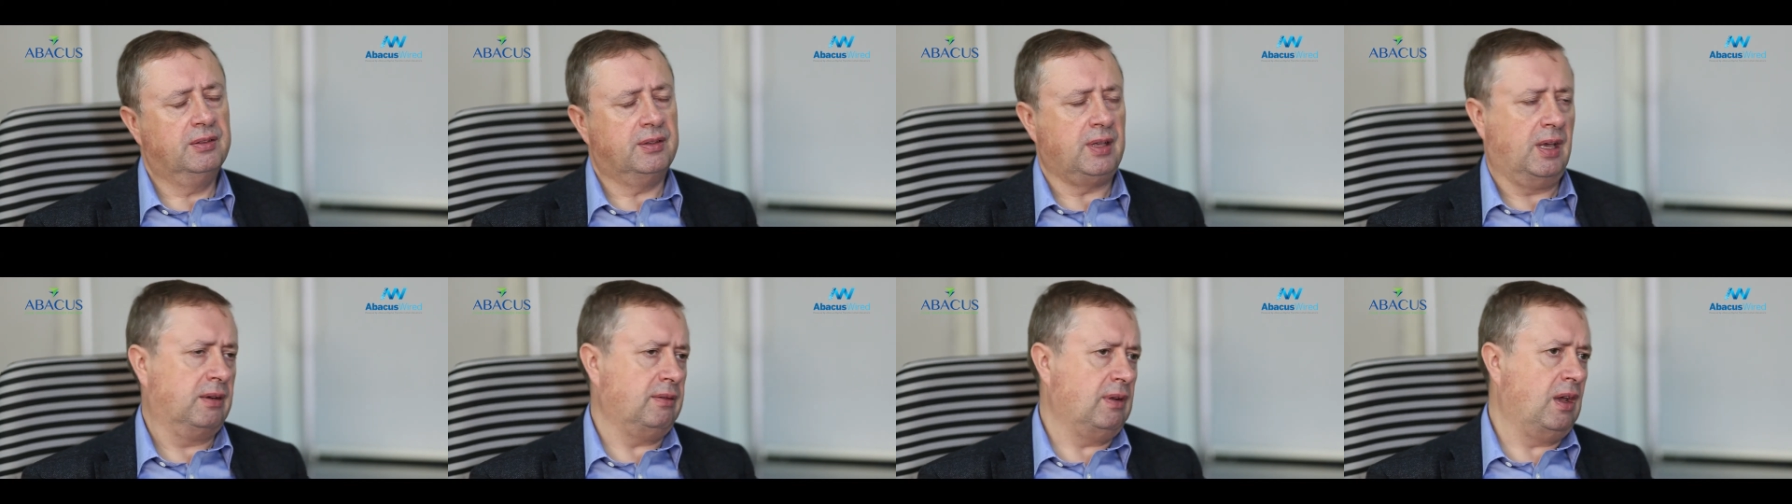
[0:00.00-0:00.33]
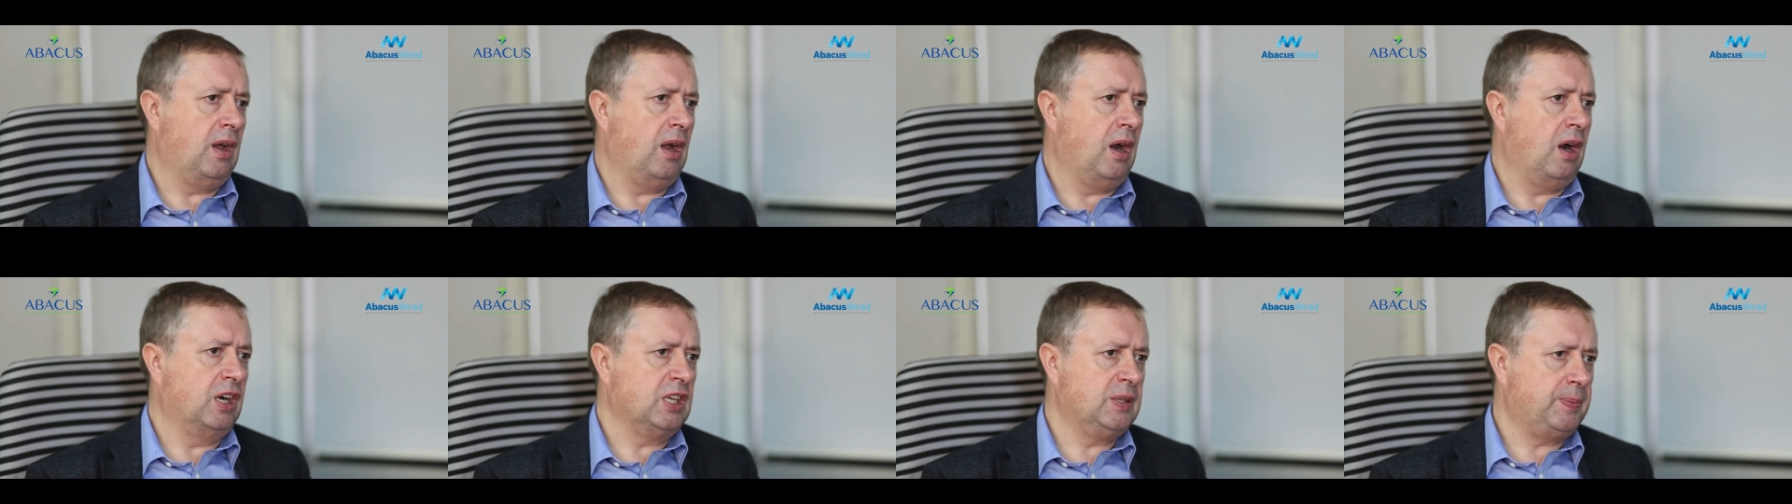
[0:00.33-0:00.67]
that
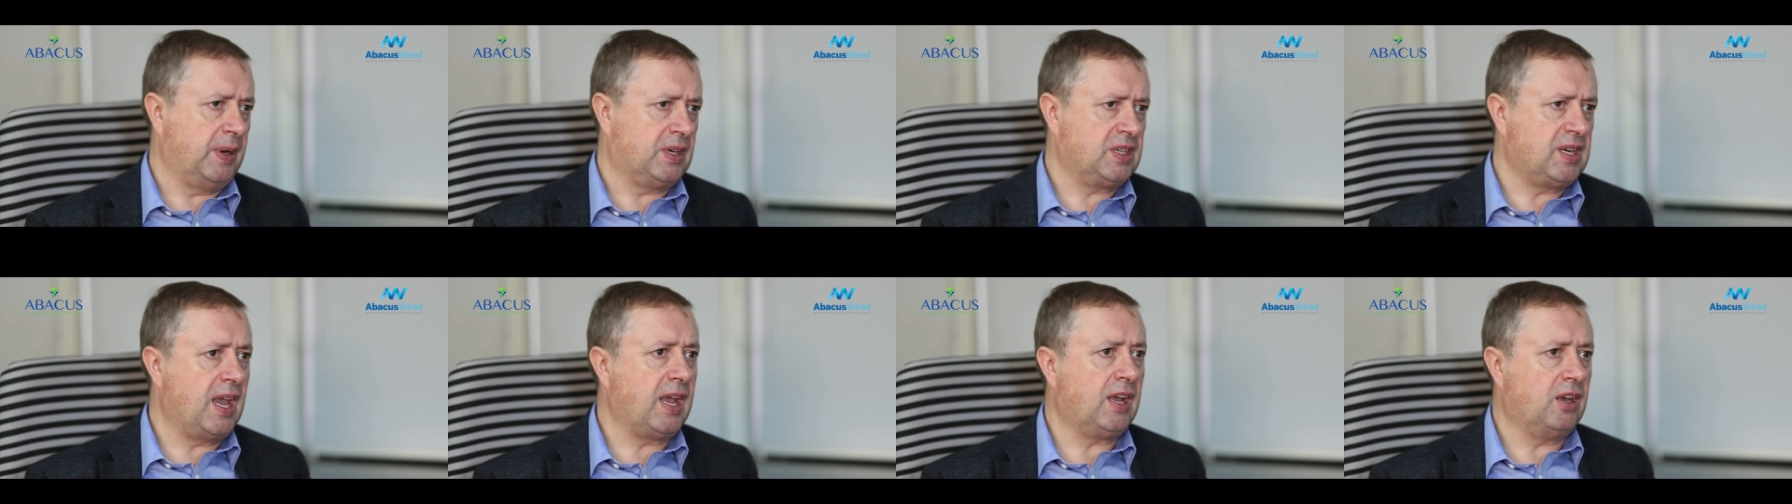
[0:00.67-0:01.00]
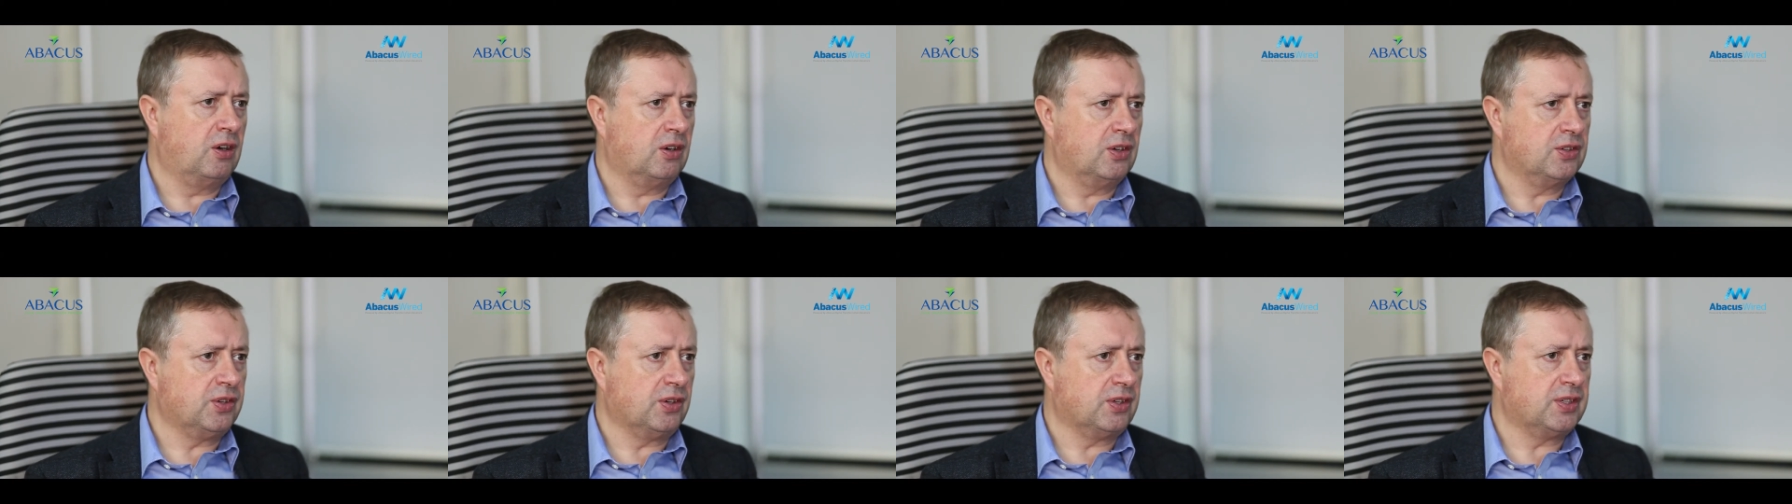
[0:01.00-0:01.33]
are
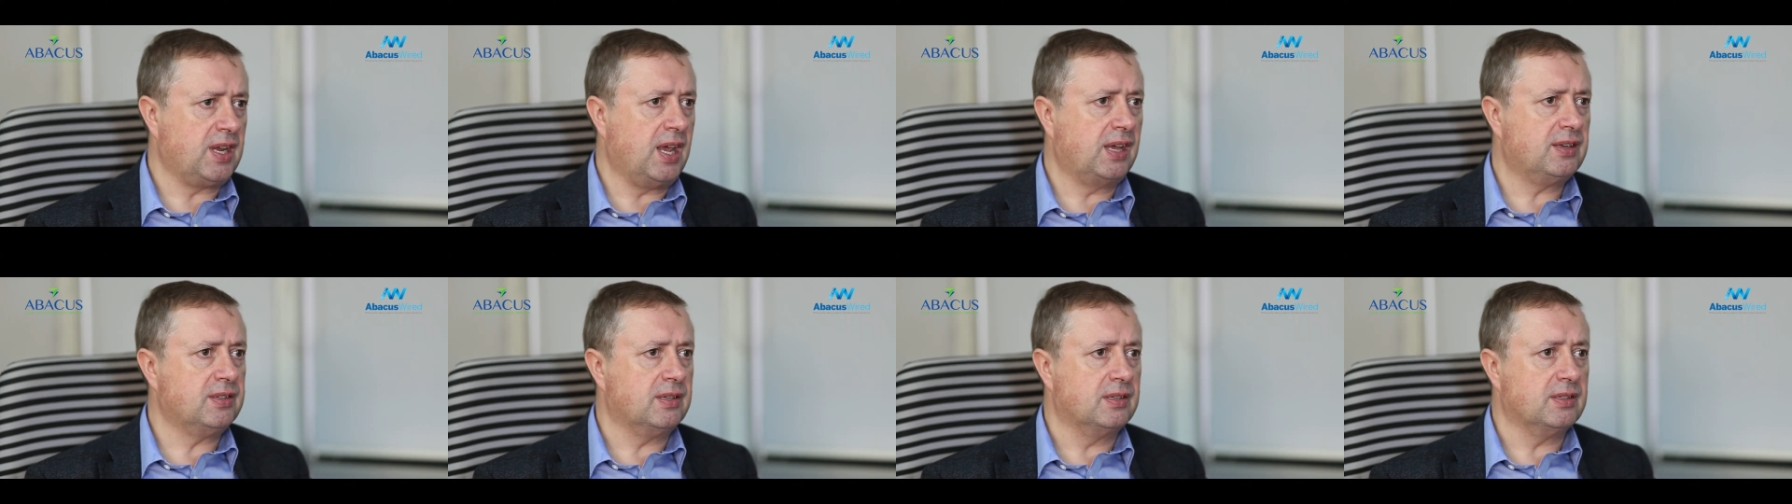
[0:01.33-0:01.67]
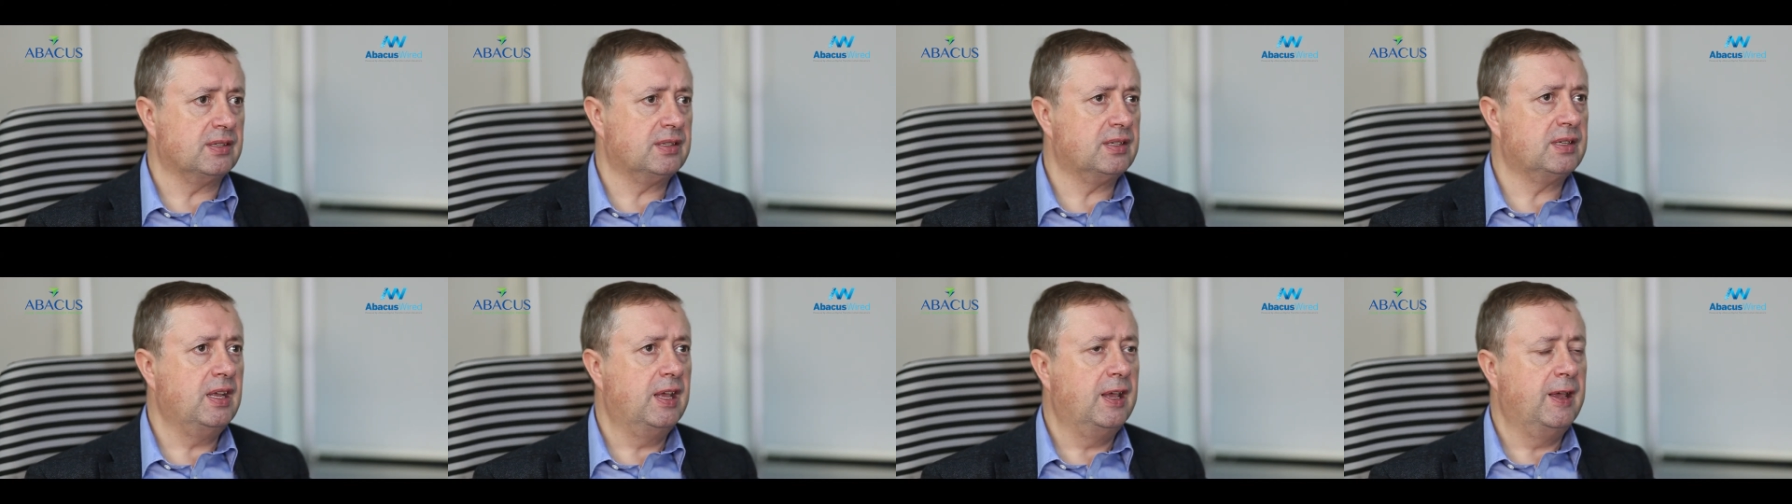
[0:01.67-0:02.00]
spectacular successes,